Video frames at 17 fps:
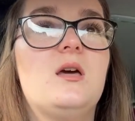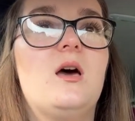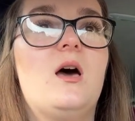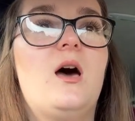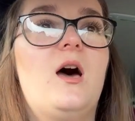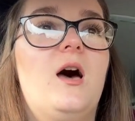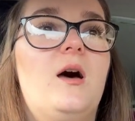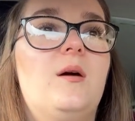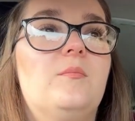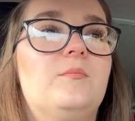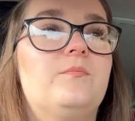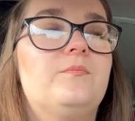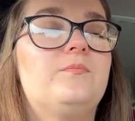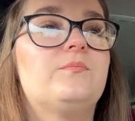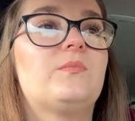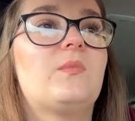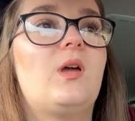I
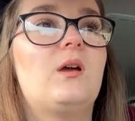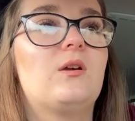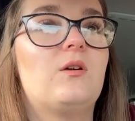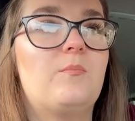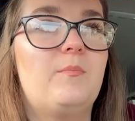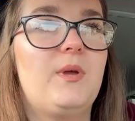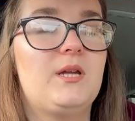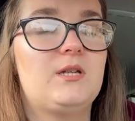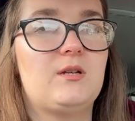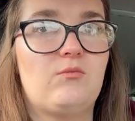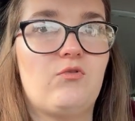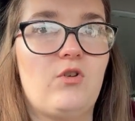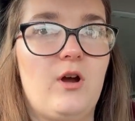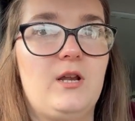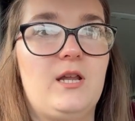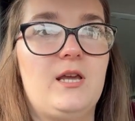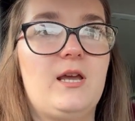picked up Riley